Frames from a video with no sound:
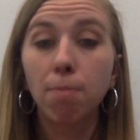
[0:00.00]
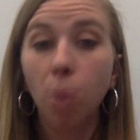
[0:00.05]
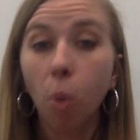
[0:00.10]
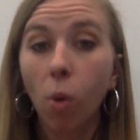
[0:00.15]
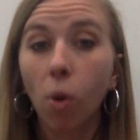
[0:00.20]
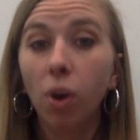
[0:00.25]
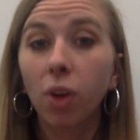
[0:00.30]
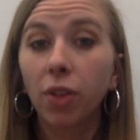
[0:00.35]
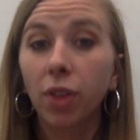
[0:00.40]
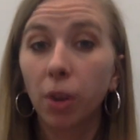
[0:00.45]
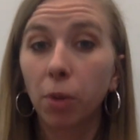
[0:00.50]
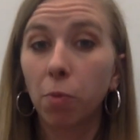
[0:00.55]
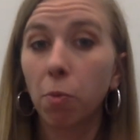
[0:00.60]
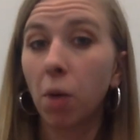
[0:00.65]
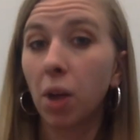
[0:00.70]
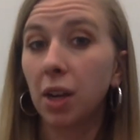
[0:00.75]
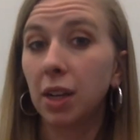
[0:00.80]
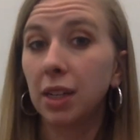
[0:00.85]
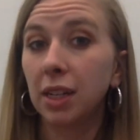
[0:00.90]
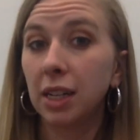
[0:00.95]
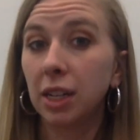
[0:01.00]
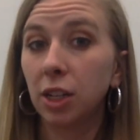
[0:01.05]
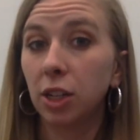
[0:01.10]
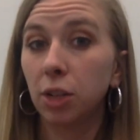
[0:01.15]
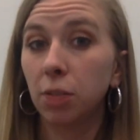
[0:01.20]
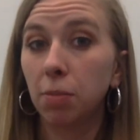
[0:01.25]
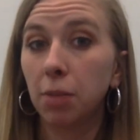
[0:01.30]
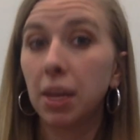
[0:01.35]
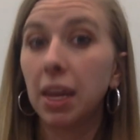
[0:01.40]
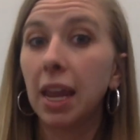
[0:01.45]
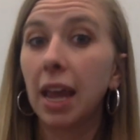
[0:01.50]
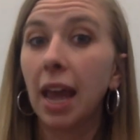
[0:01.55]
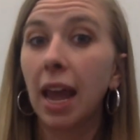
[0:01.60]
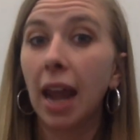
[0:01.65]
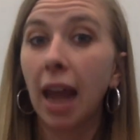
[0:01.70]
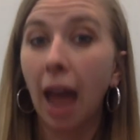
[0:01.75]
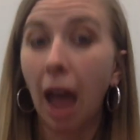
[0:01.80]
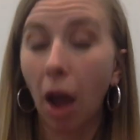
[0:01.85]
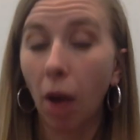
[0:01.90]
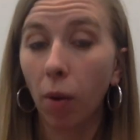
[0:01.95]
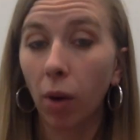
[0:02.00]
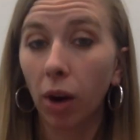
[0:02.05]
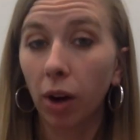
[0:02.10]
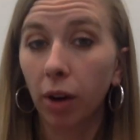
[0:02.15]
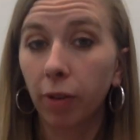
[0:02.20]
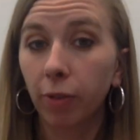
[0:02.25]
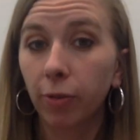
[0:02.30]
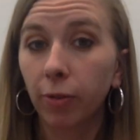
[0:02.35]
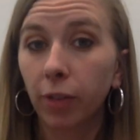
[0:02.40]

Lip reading: more than 1 TGP an hour.